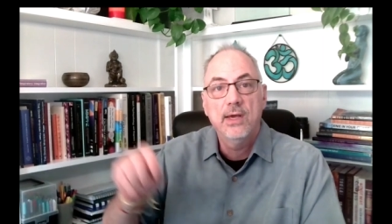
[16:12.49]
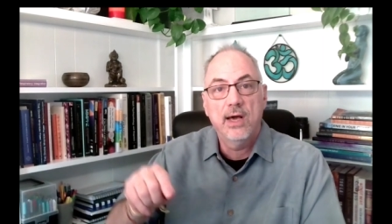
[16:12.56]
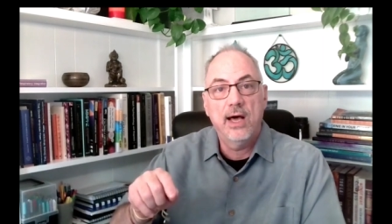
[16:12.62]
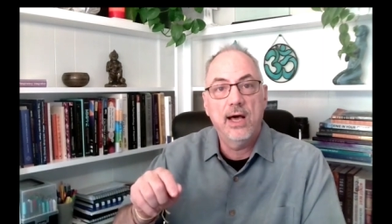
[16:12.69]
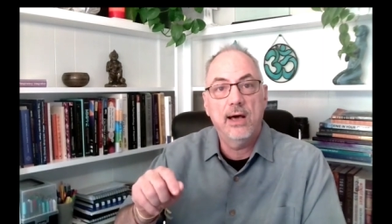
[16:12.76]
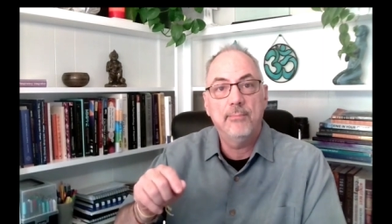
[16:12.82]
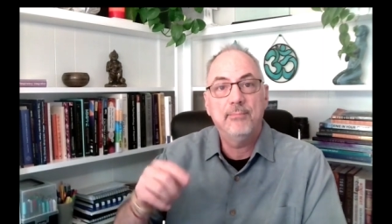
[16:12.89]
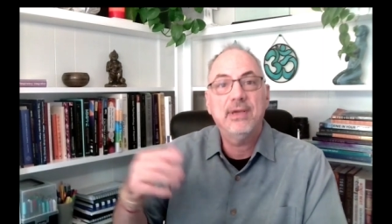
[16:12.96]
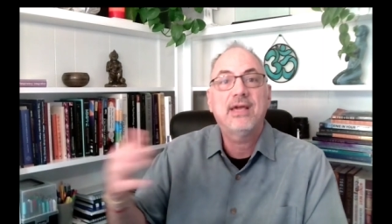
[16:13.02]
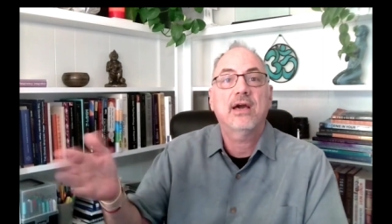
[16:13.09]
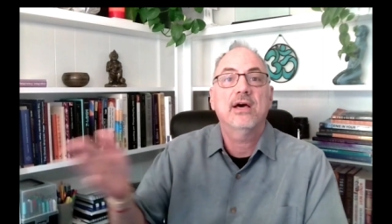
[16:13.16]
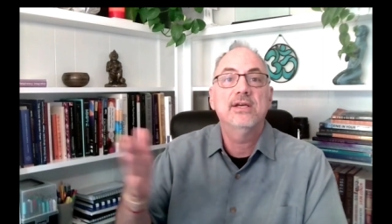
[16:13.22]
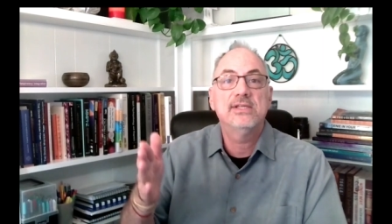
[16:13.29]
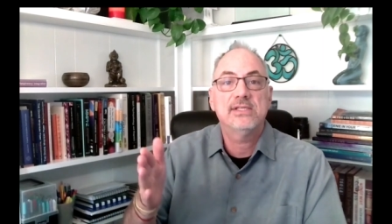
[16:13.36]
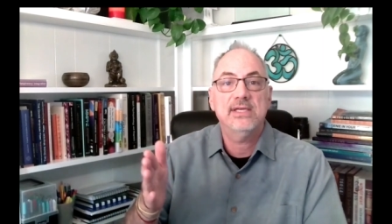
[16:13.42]
uh,
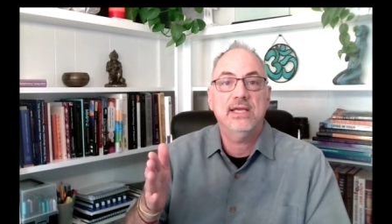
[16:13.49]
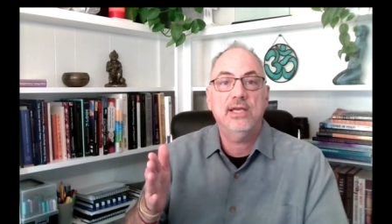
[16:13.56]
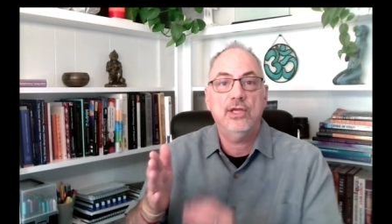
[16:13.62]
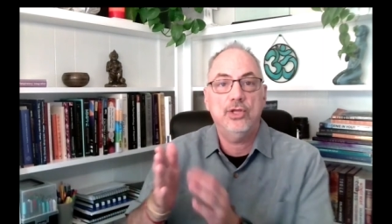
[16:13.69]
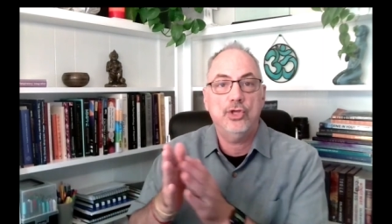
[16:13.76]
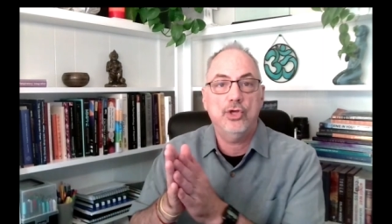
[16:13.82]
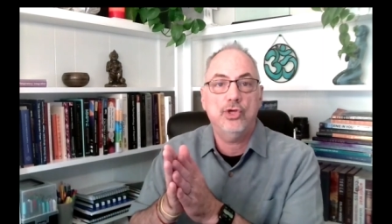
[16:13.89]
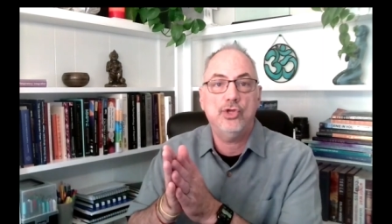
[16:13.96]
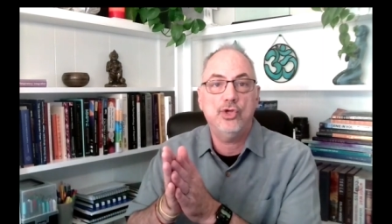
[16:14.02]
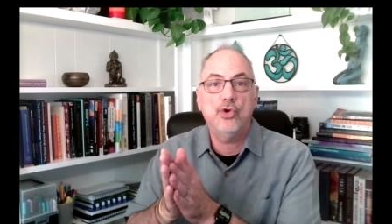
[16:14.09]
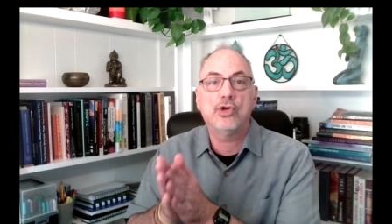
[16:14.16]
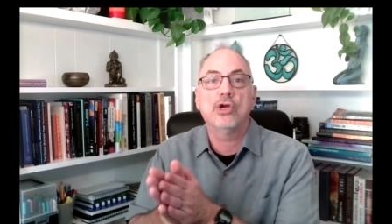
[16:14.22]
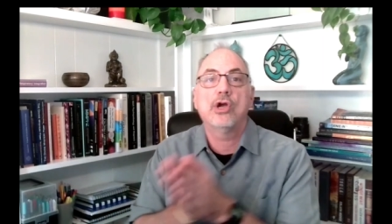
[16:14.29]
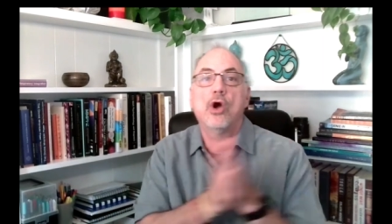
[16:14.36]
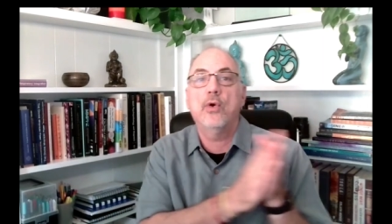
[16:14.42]
because you
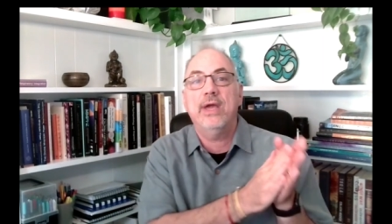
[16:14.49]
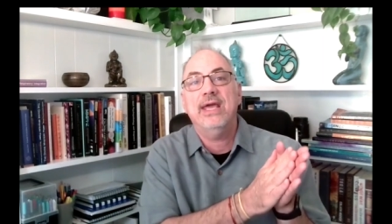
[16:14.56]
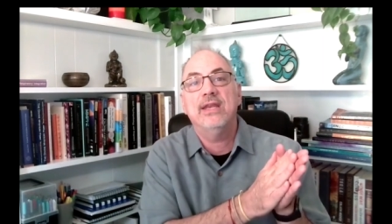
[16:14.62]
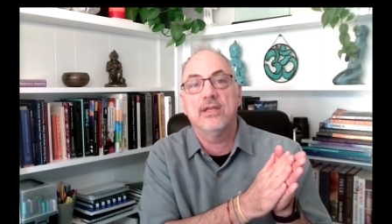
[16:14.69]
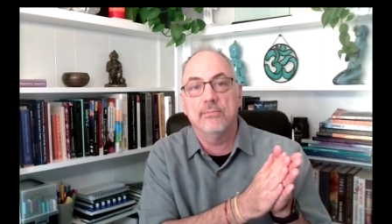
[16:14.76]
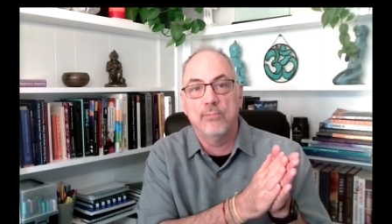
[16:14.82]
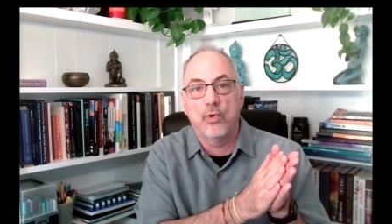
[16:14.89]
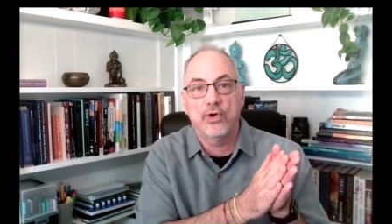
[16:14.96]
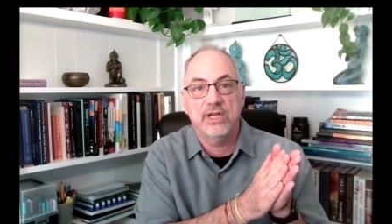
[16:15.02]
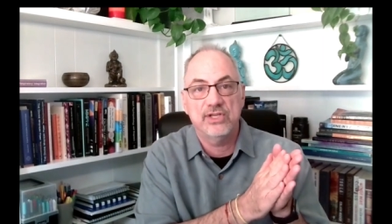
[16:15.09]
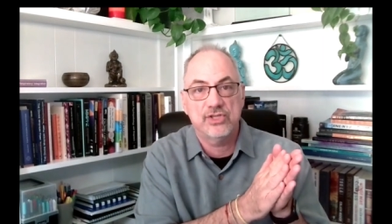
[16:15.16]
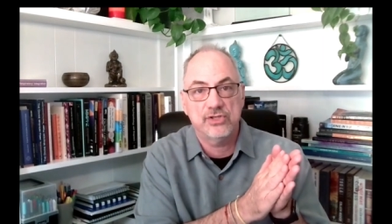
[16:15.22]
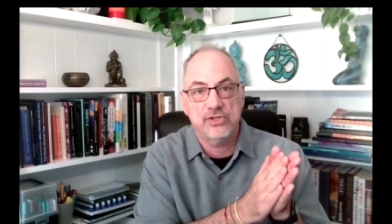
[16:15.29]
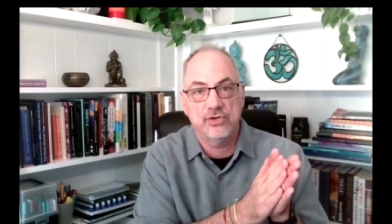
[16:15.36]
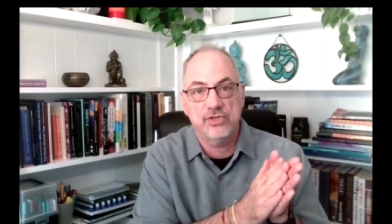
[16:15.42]
can go into more
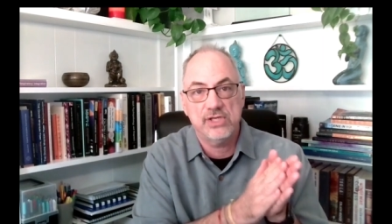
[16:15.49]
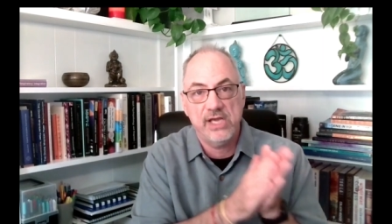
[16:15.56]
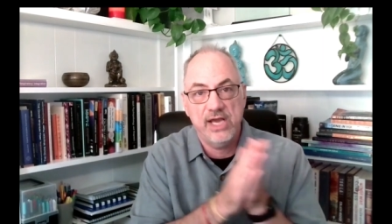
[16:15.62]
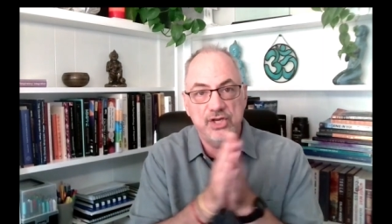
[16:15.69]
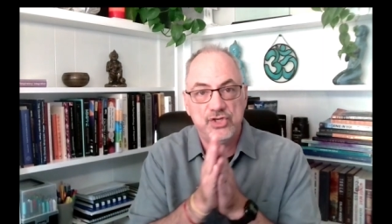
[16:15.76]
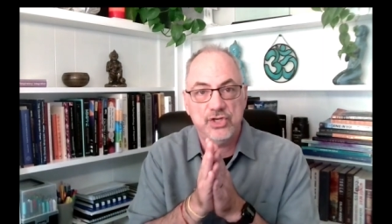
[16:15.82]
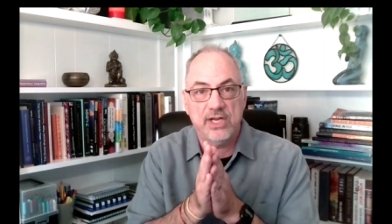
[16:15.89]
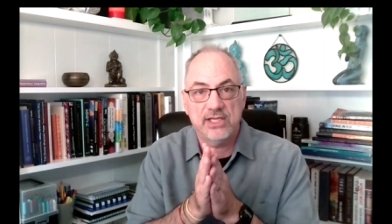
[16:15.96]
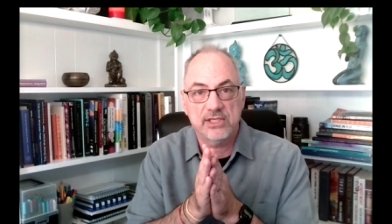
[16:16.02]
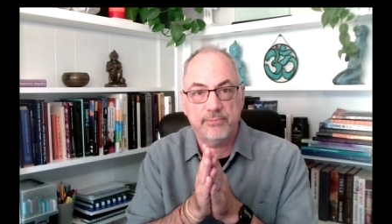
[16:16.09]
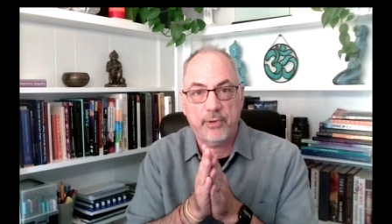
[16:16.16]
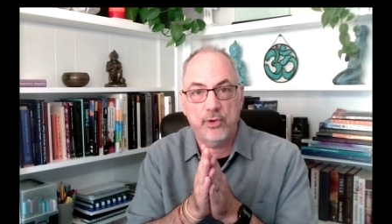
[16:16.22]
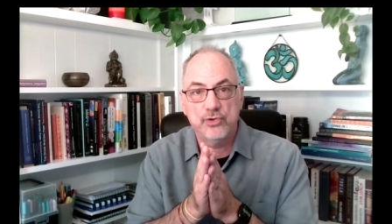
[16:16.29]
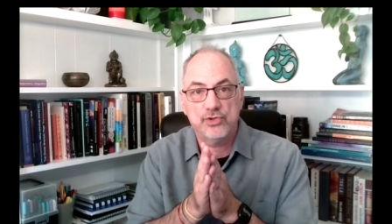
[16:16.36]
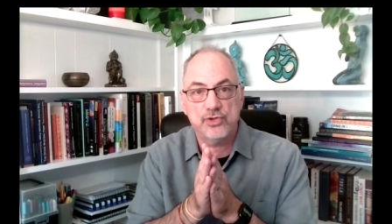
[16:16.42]
disassociation as
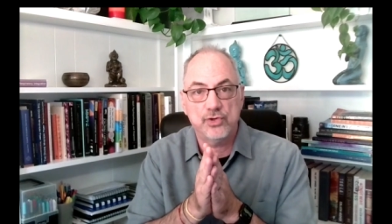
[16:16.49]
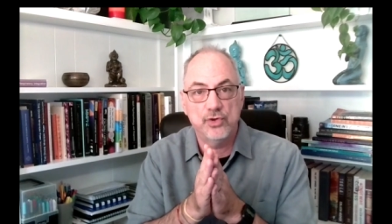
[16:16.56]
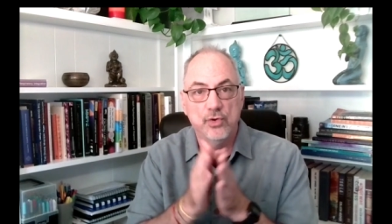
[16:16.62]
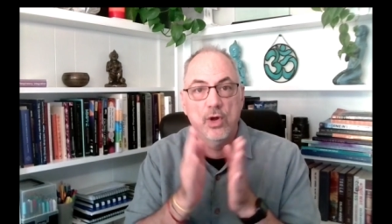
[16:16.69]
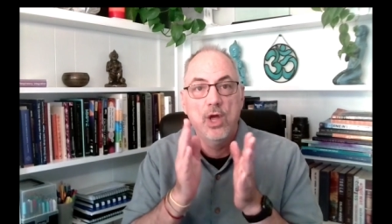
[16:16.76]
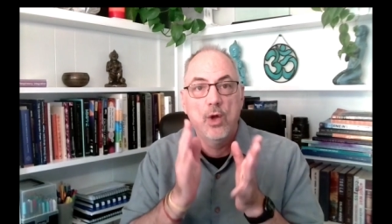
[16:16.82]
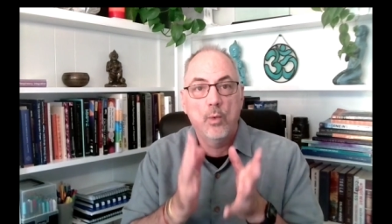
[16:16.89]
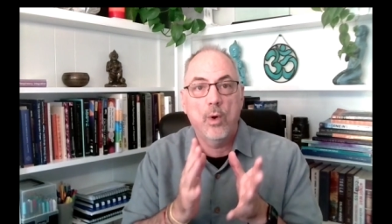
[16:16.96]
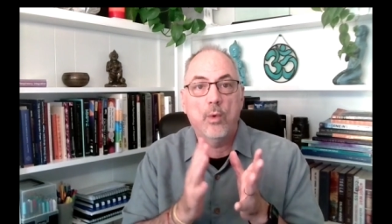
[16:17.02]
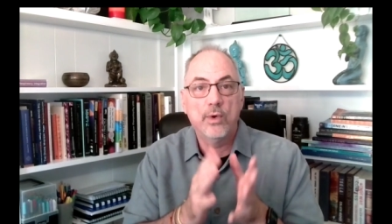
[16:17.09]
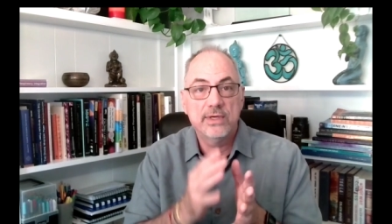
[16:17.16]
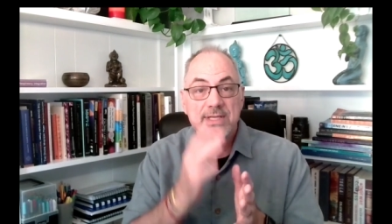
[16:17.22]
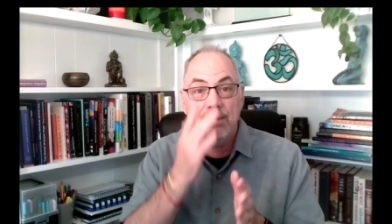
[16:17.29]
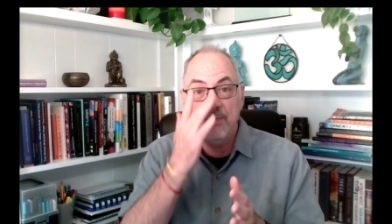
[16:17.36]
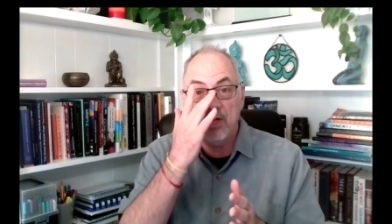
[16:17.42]
opposed to what we're
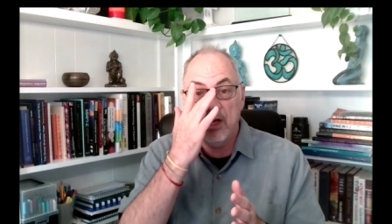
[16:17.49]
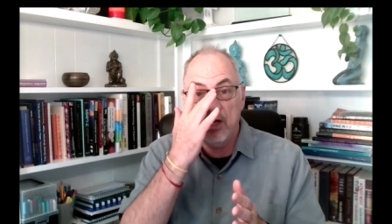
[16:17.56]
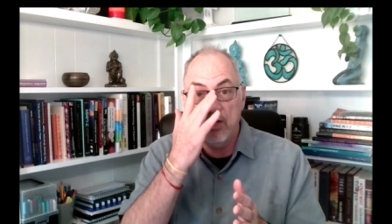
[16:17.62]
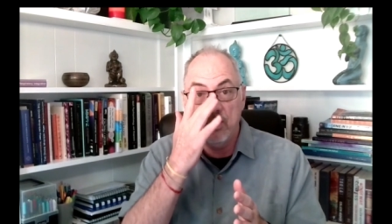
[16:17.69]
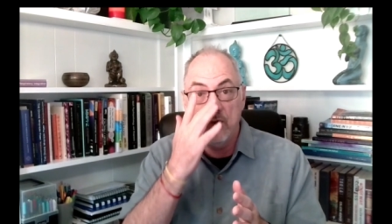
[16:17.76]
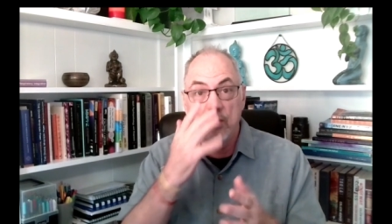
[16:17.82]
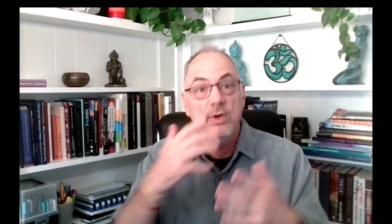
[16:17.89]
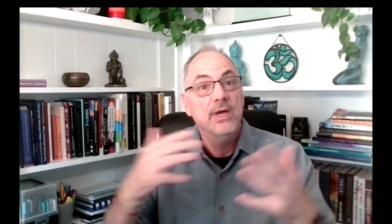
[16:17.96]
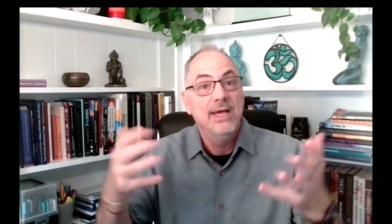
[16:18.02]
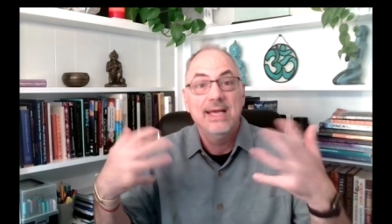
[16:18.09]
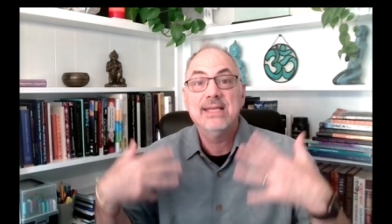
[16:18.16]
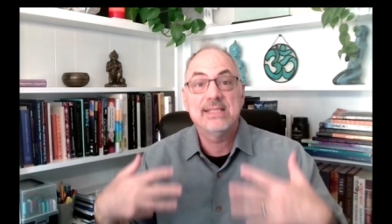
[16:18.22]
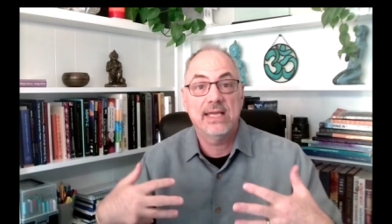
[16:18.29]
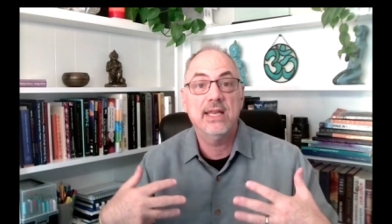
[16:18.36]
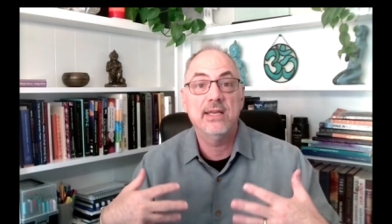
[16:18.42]
attempting to do
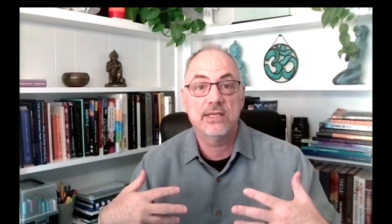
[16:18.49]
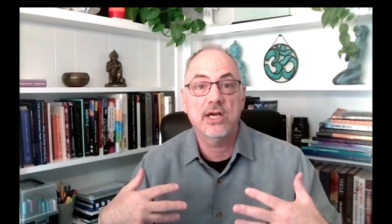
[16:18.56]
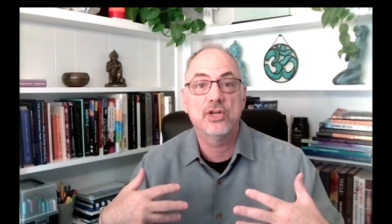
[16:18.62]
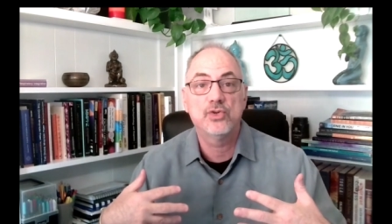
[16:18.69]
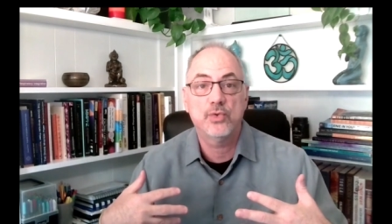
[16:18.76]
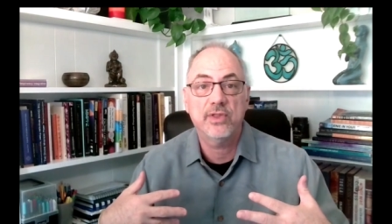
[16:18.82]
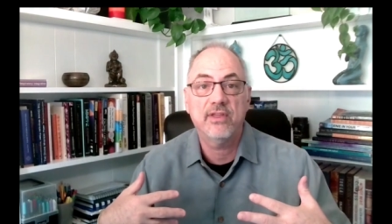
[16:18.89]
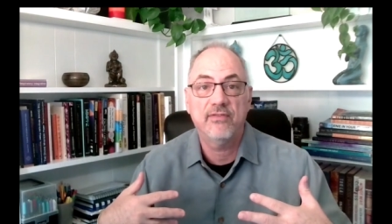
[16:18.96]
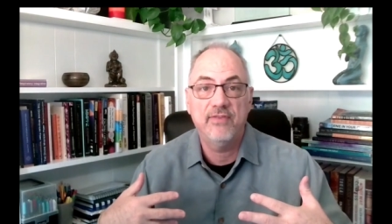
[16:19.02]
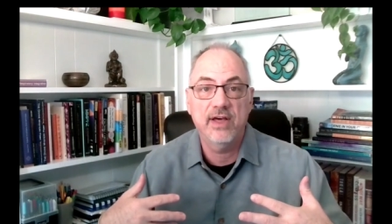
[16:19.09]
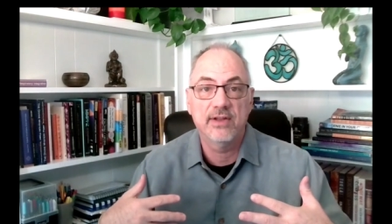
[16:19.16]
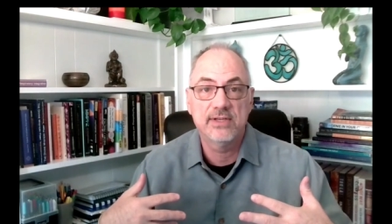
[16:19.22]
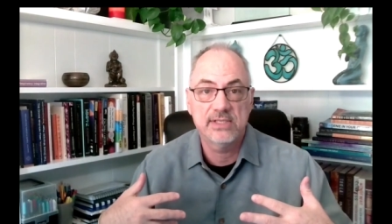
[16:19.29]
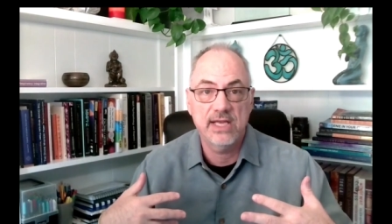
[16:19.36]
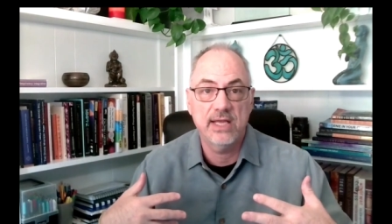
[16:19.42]
is get in touch with the
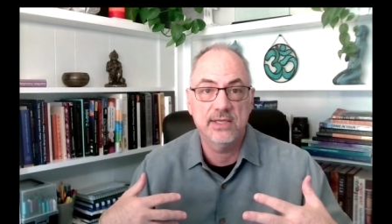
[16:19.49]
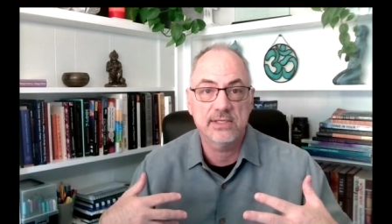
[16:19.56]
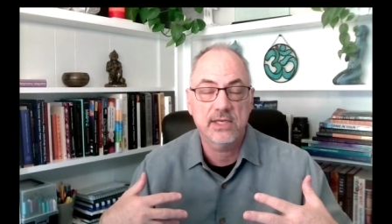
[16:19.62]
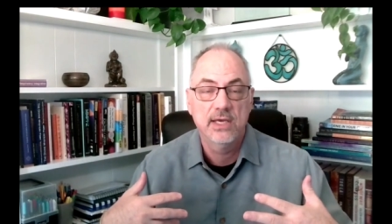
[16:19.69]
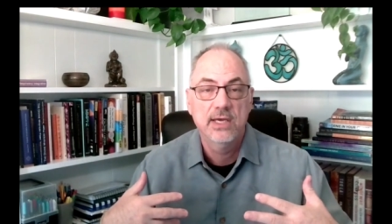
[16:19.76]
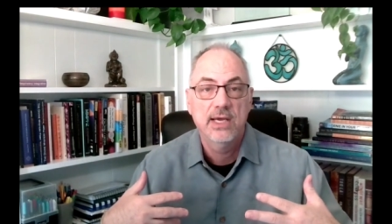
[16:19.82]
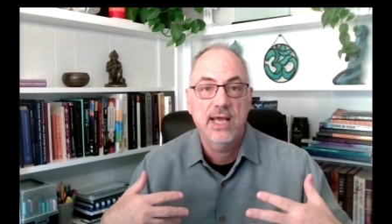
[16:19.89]
felt sense.